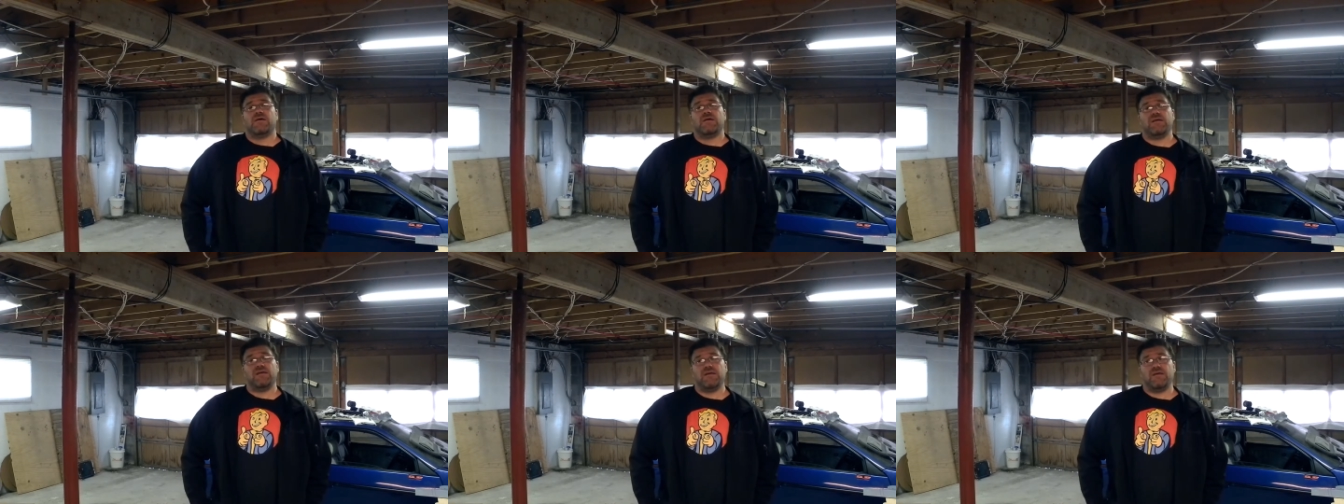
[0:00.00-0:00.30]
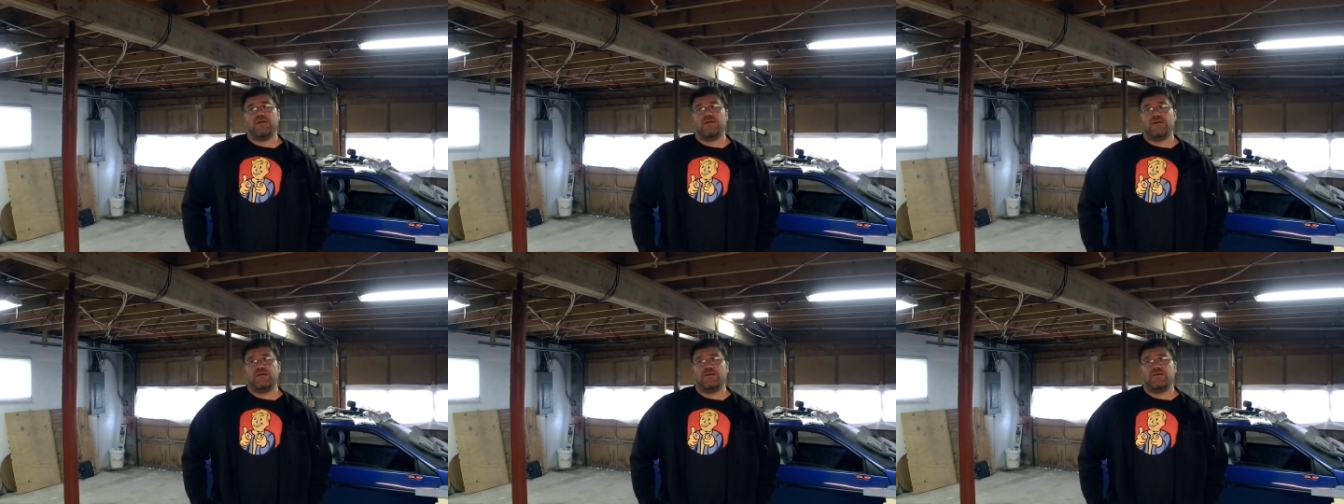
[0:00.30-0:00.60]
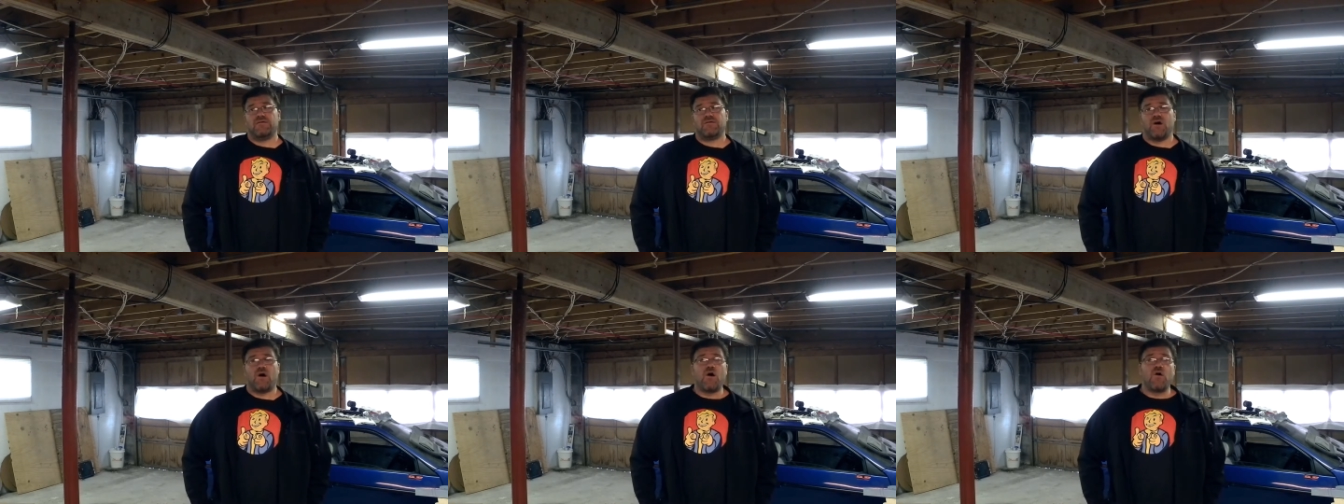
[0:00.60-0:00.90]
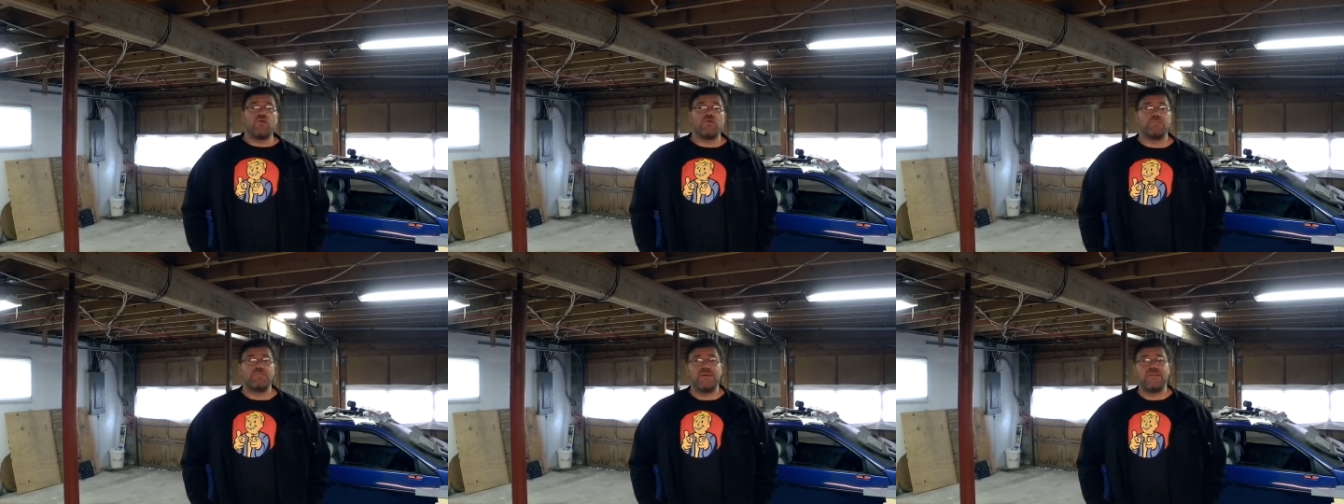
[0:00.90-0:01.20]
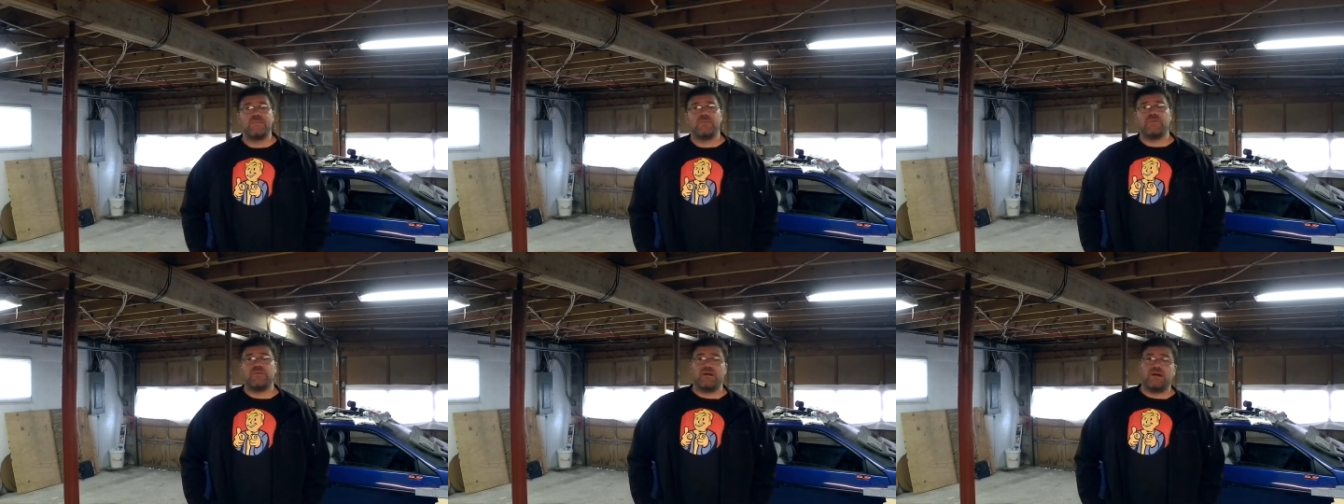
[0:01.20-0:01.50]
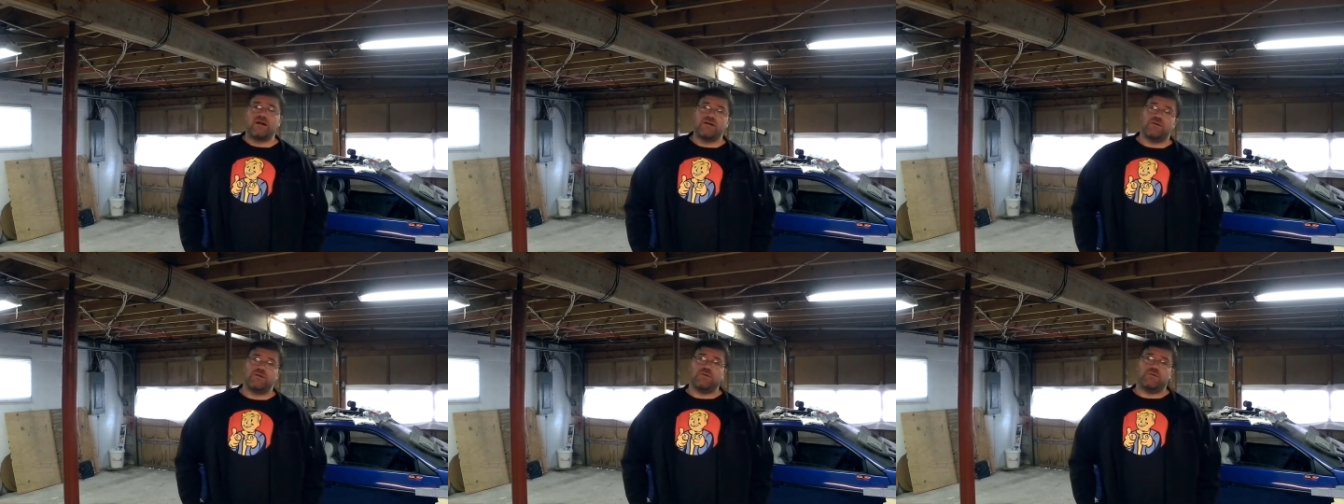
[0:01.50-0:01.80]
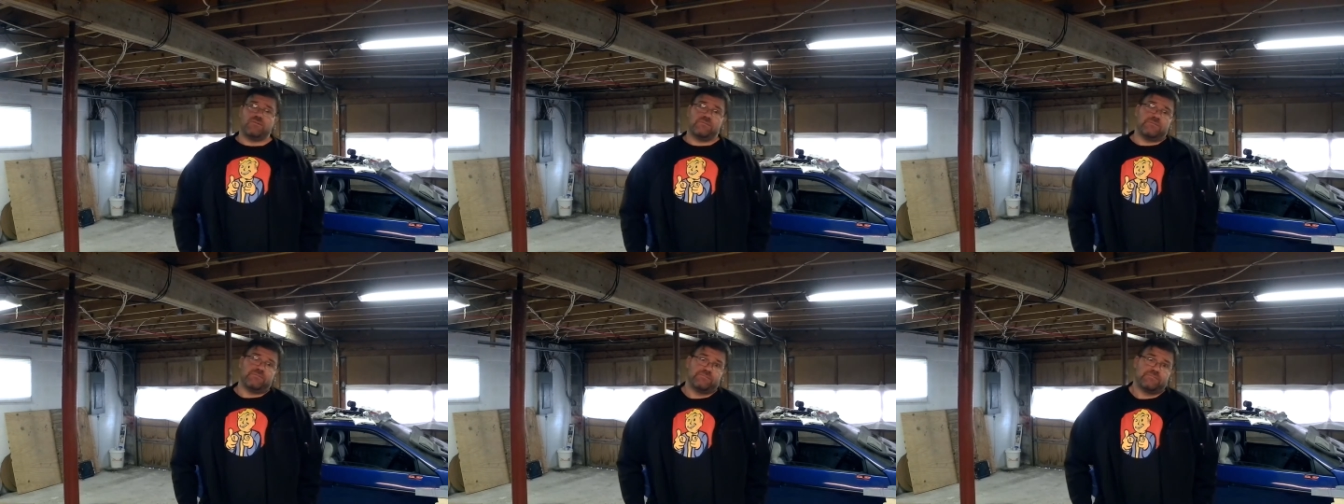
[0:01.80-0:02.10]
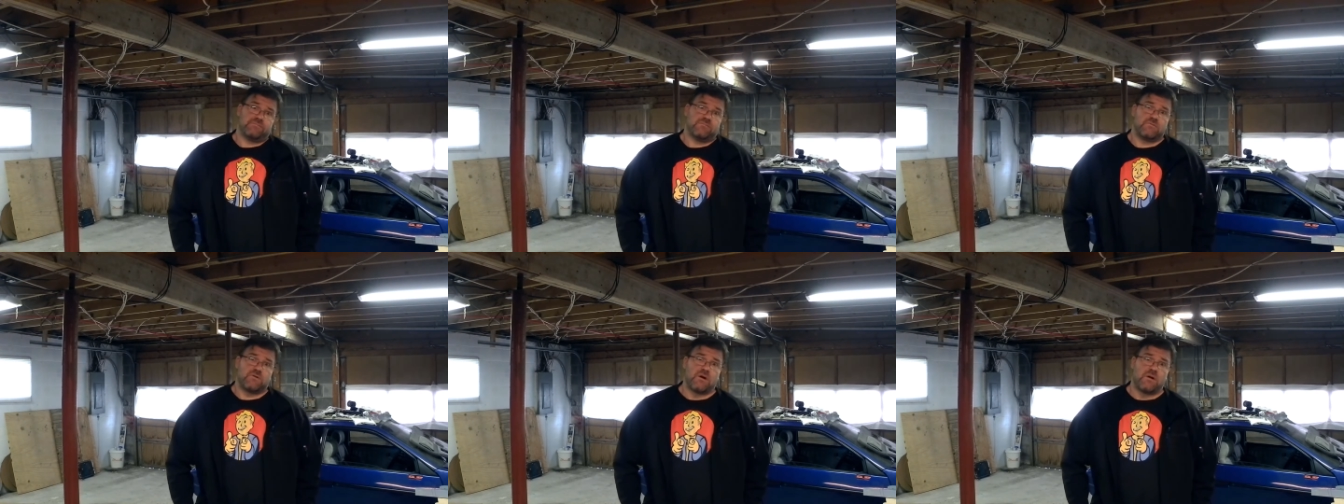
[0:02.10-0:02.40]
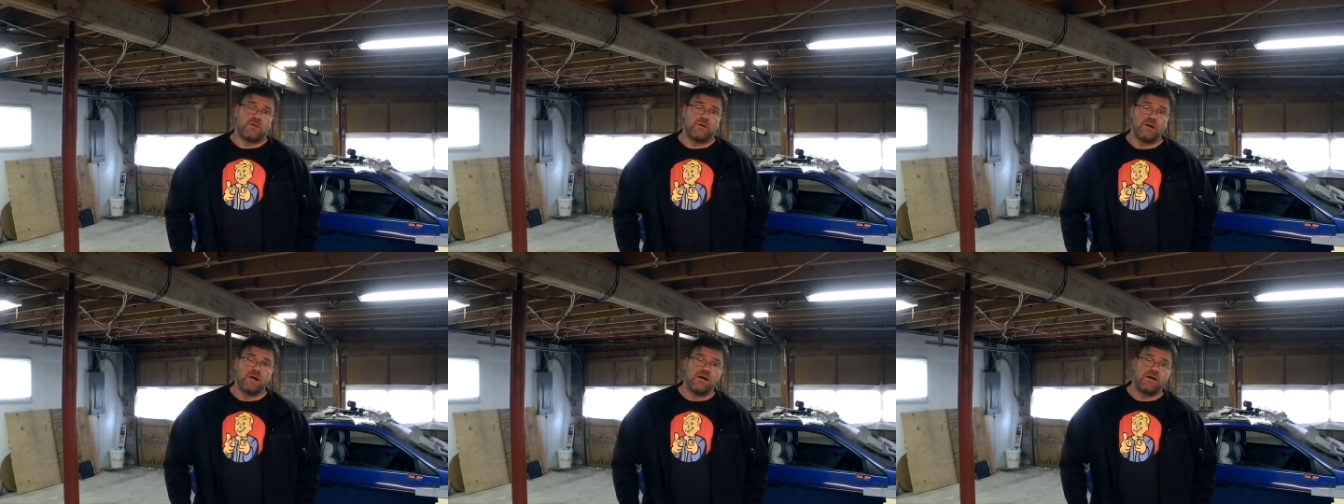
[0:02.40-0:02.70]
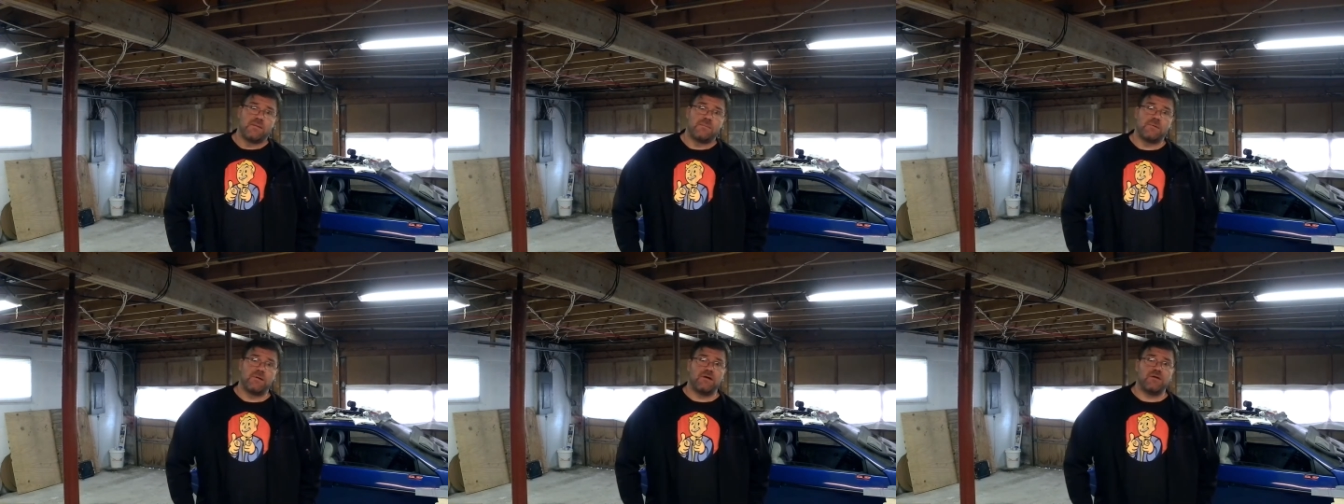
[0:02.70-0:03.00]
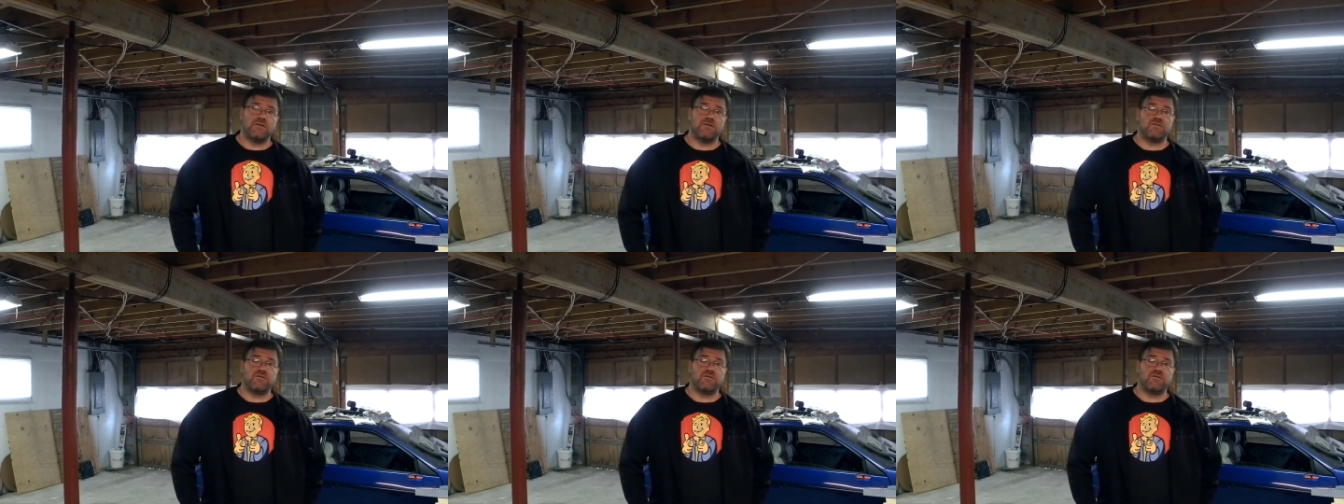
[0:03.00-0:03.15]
is all the people that I knew growing up.